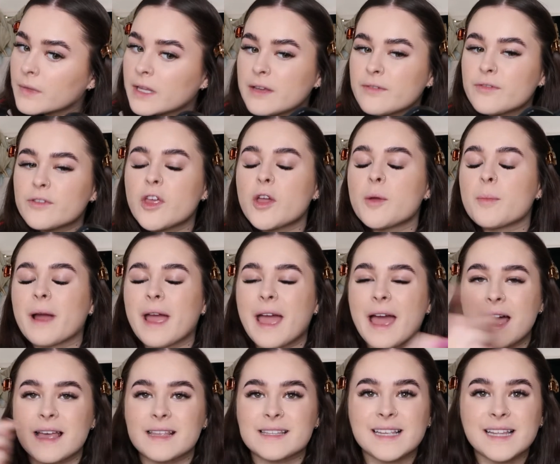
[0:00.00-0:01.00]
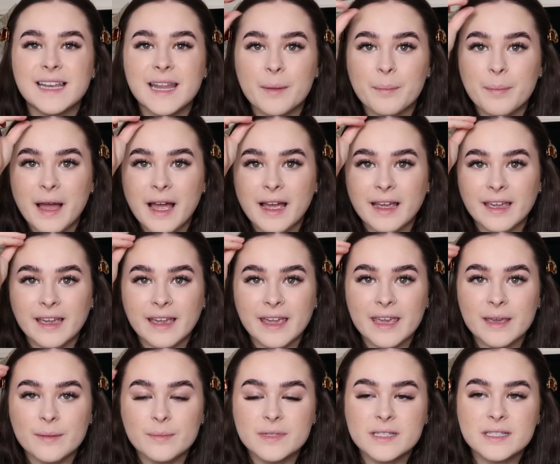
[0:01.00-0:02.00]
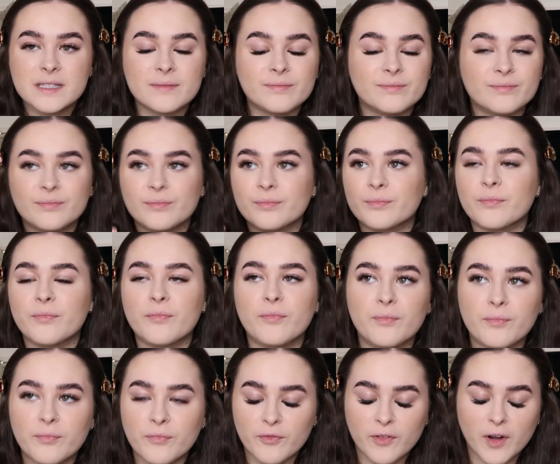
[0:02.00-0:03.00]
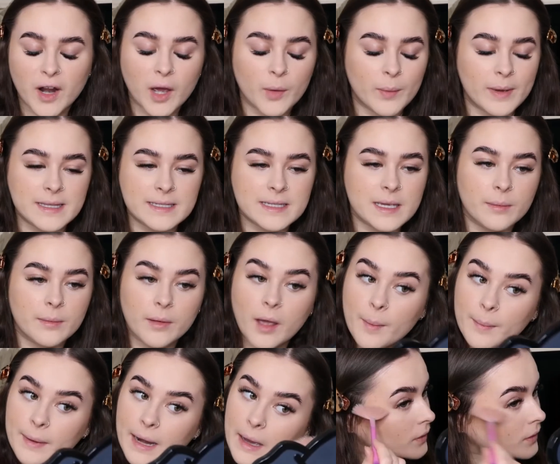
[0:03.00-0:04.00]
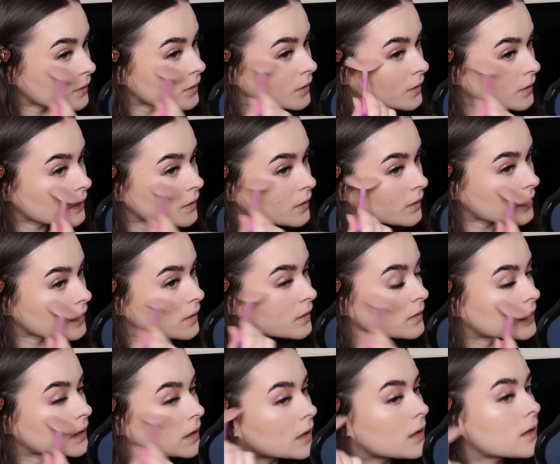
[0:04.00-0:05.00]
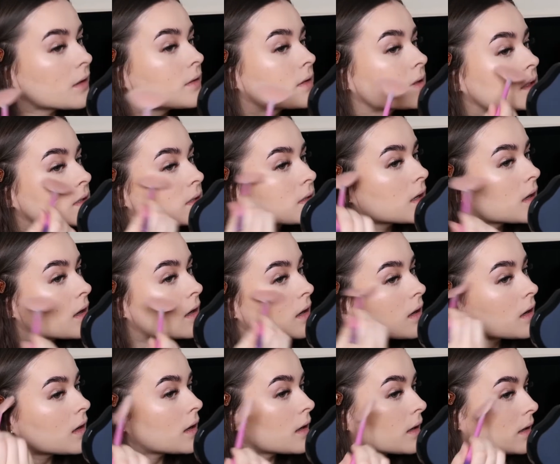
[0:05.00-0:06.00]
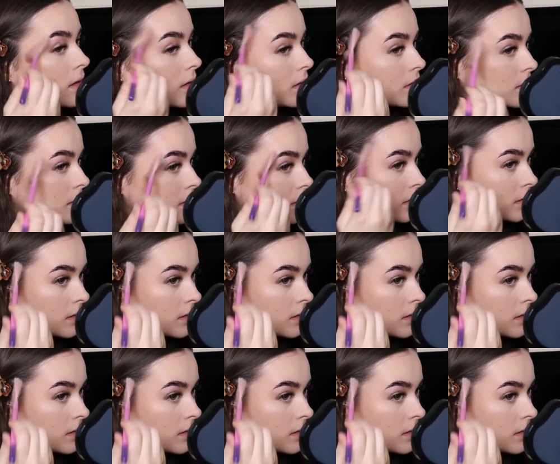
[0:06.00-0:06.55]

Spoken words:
Even though my hair's clipped back, it keeps, flyaways keep coming out. And the other side.